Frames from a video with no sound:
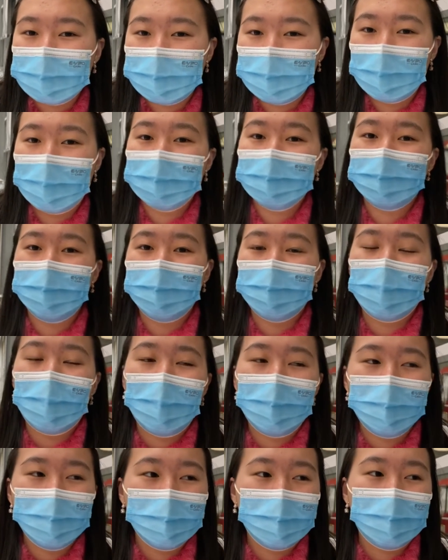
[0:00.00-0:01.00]
It has to be
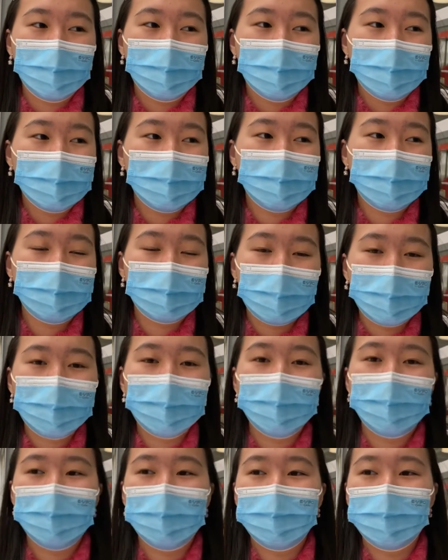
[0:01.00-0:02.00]
properly
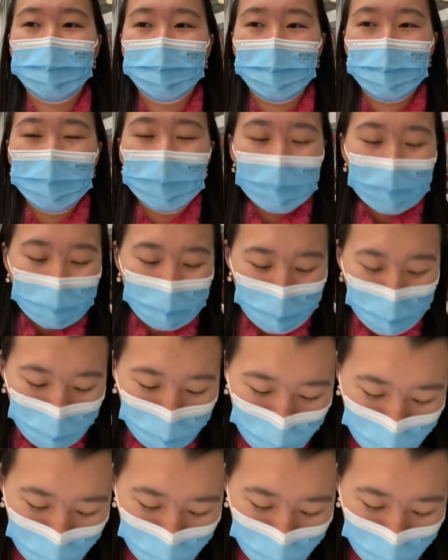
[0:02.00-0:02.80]
separated, but the normal